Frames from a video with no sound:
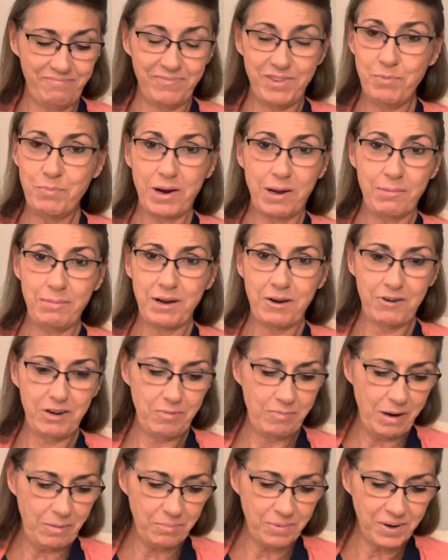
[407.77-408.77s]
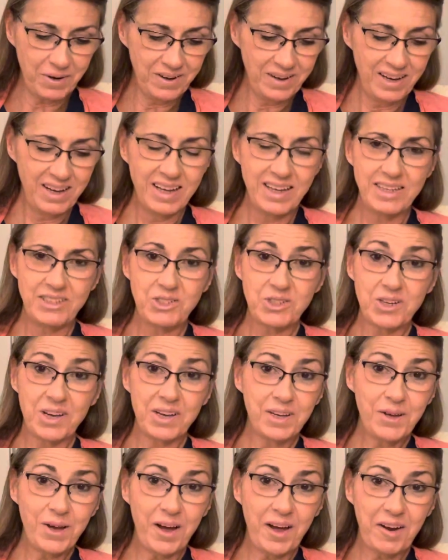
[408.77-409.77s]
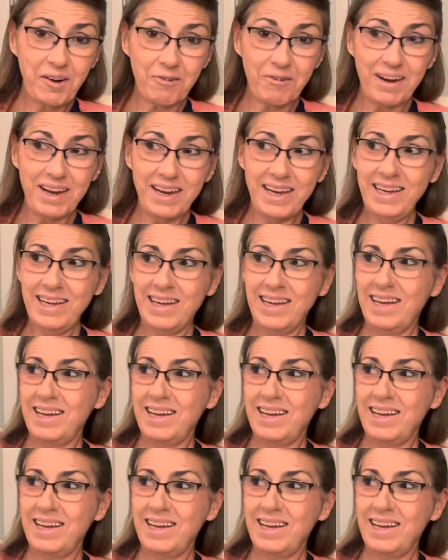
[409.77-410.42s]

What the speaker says: probably already remember, Sean Connery,